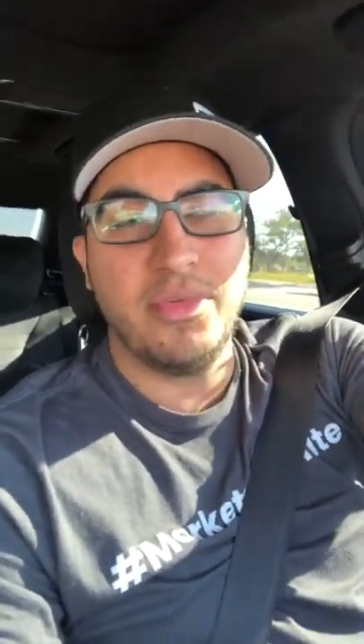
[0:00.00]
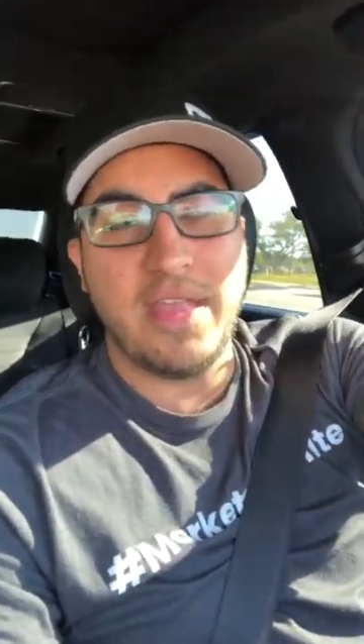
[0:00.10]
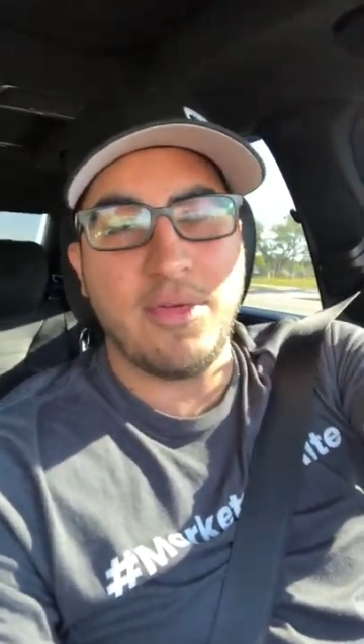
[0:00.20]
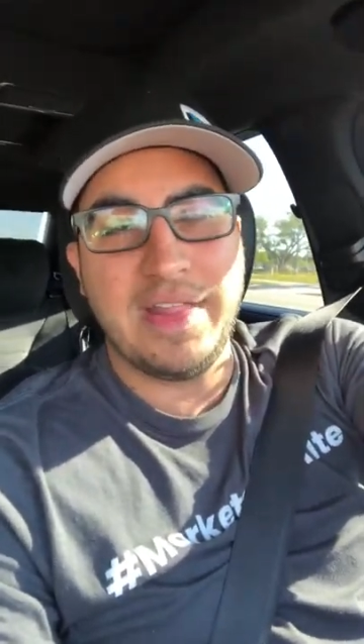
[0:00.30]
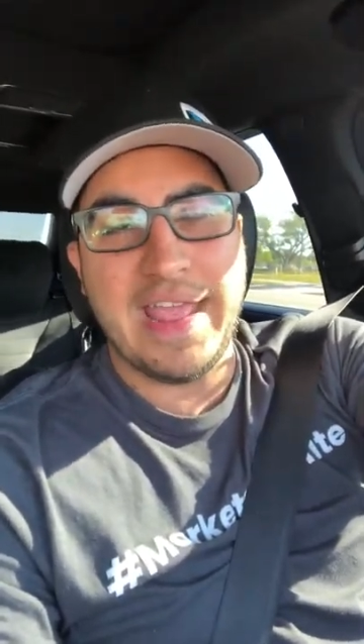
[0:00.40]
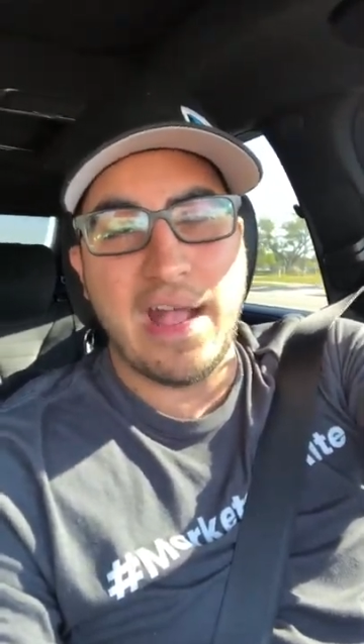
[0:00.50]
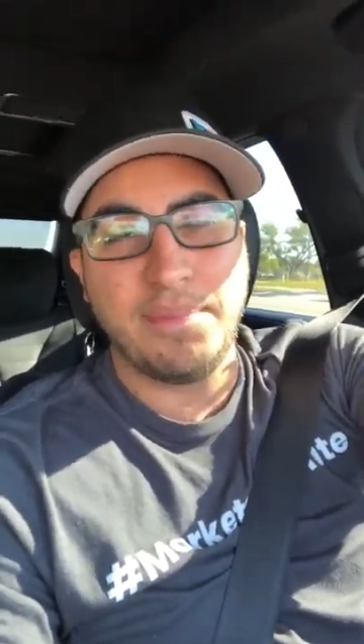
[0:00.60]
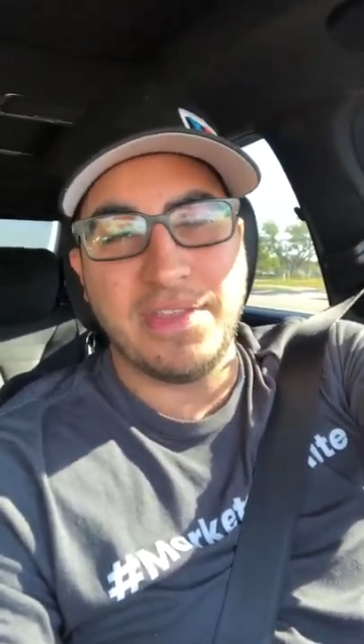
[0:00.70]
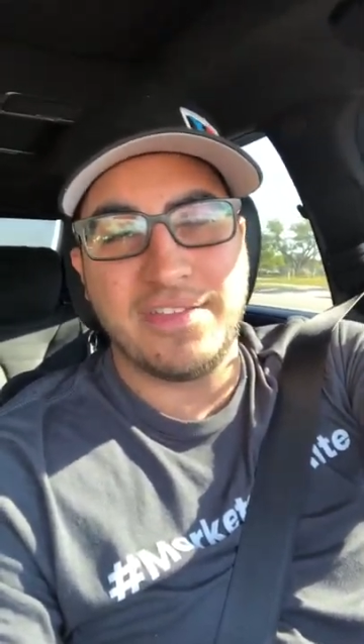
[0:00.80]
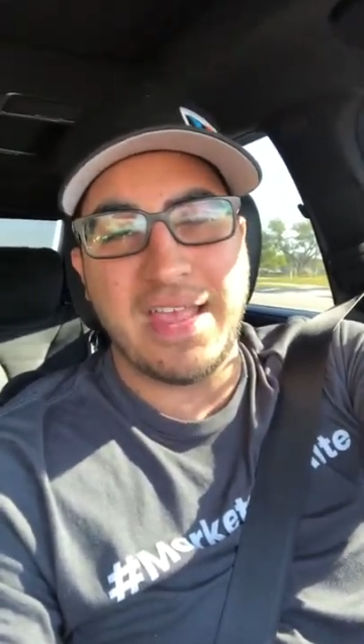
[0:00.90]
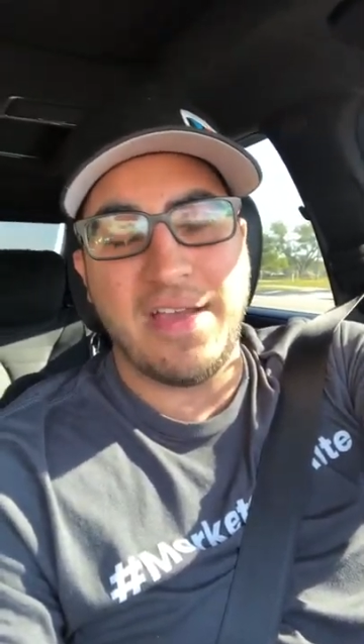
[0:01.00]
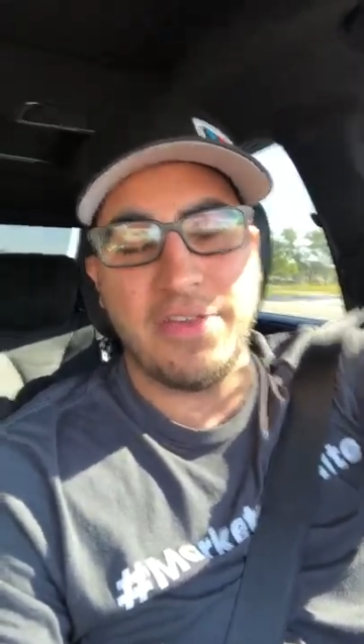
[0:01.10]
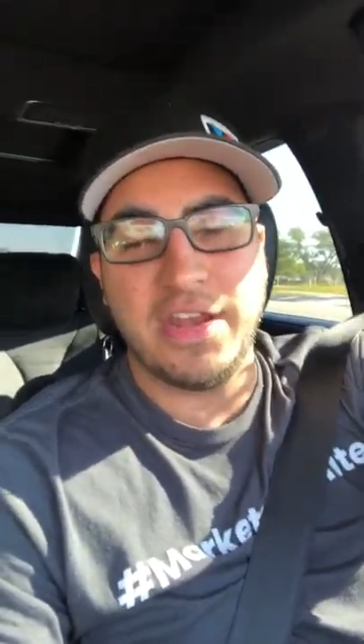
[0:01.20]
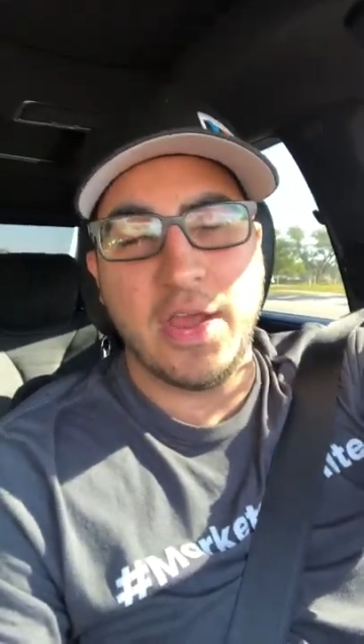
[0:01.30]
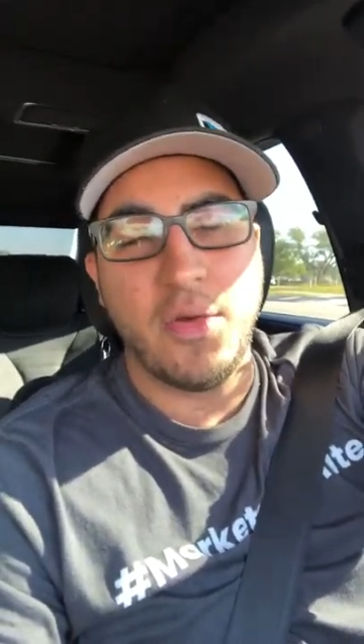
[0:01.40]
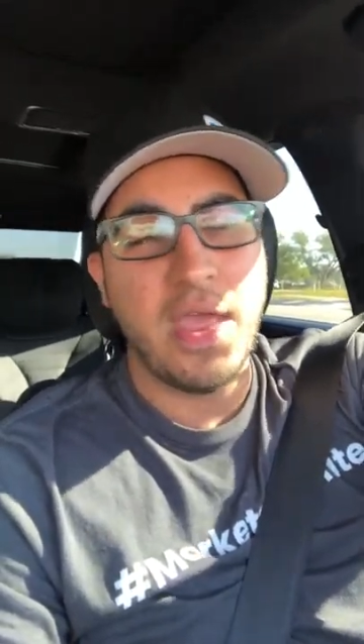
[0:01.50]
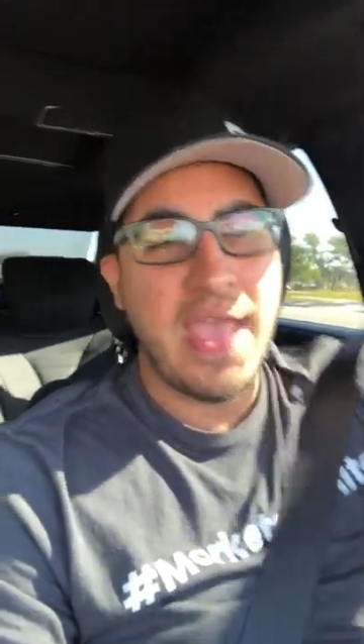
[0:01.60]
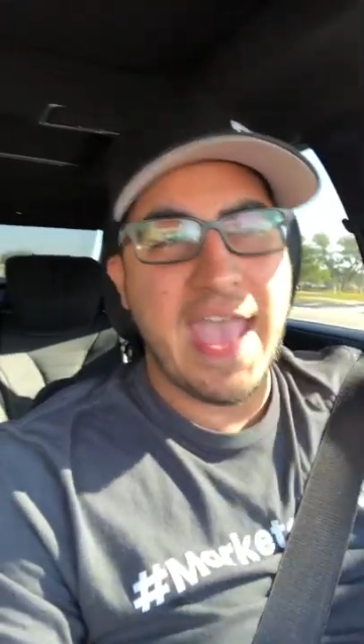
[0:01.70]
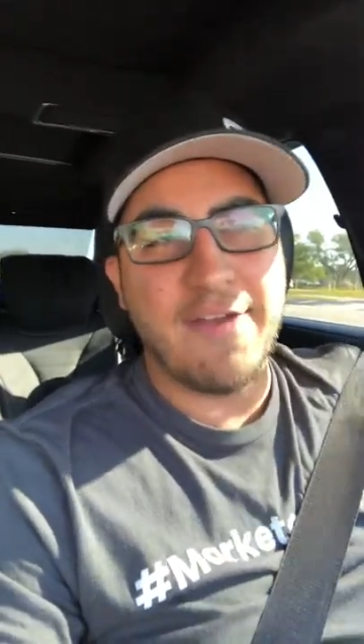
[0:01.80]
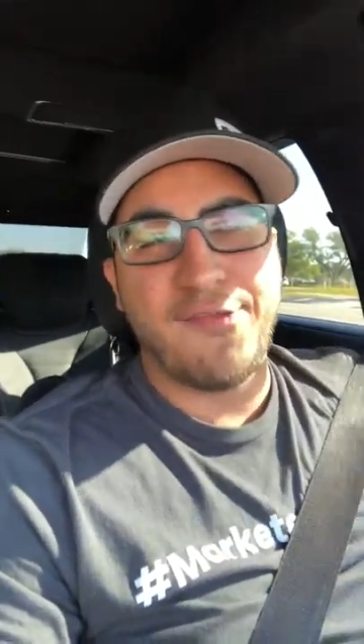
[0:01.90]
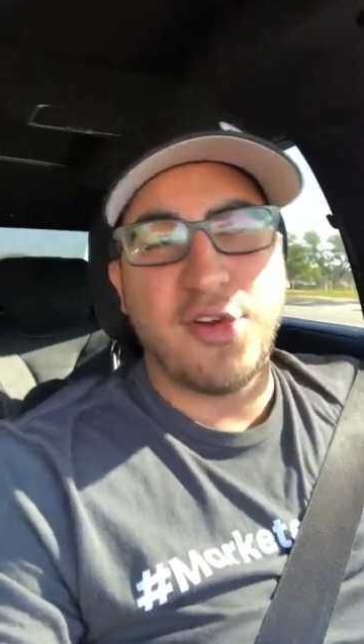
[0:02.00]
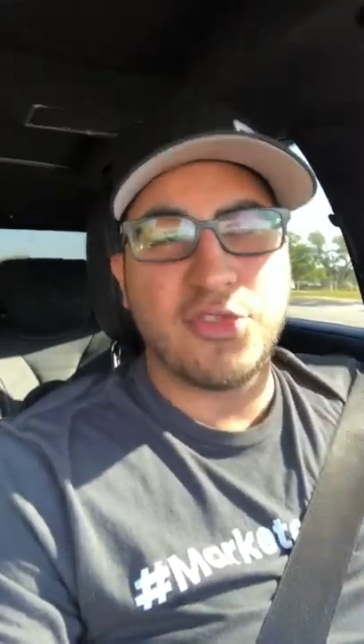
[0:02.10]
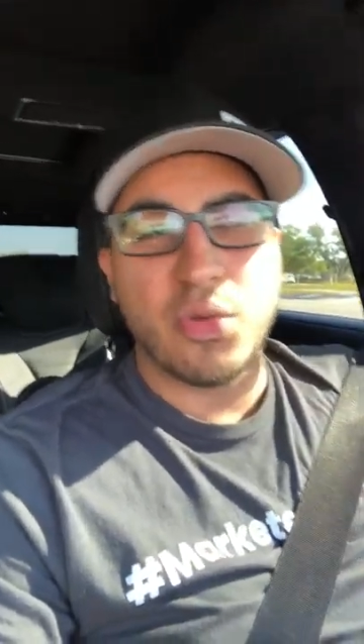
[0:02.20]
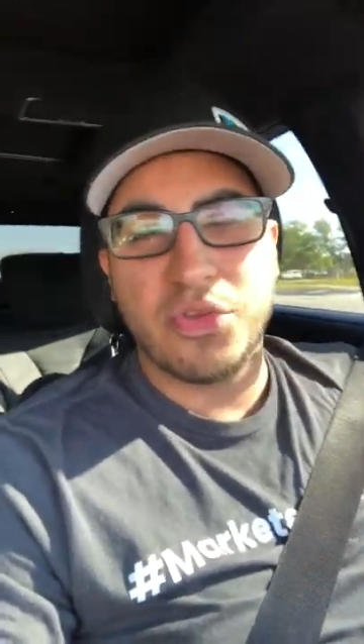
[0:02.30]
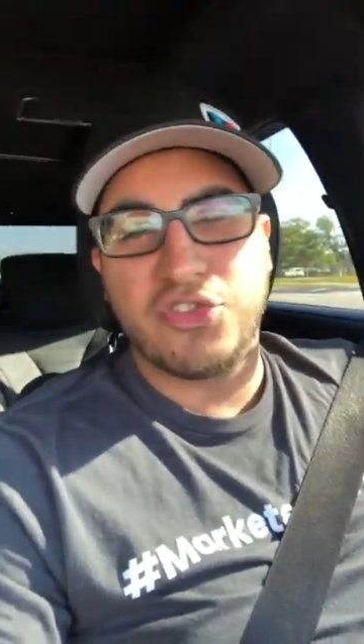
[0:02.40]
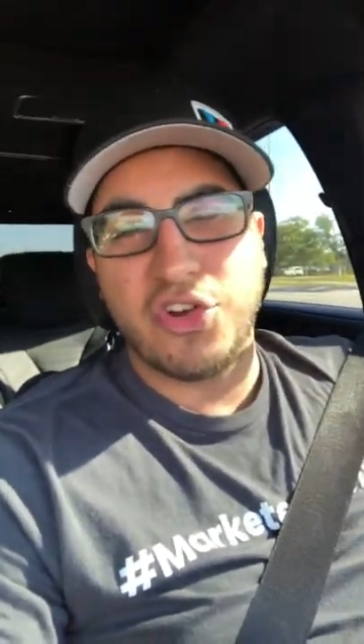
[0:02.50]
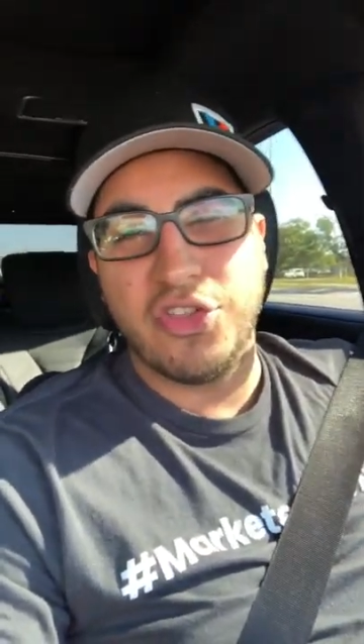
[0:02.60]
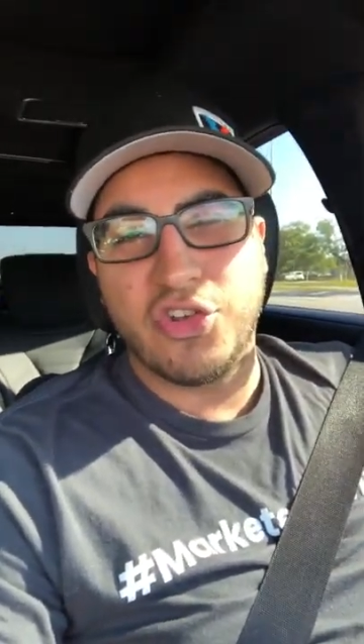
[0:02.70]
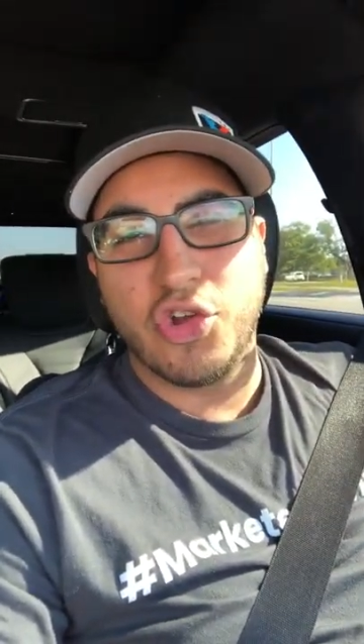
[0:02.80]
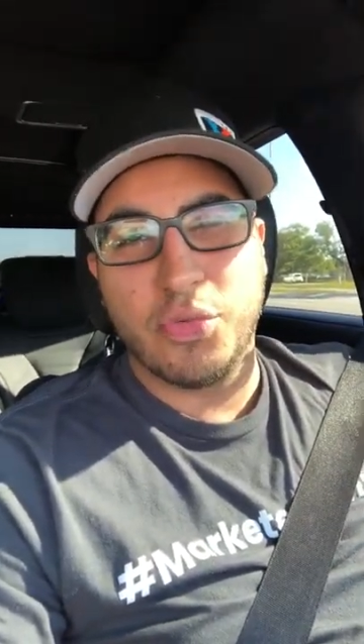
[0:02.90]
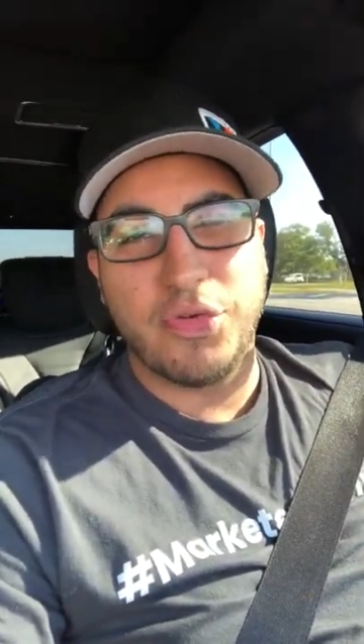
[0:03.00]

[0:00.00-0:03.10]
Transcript: They really helped us out. You know, at first when we started the group,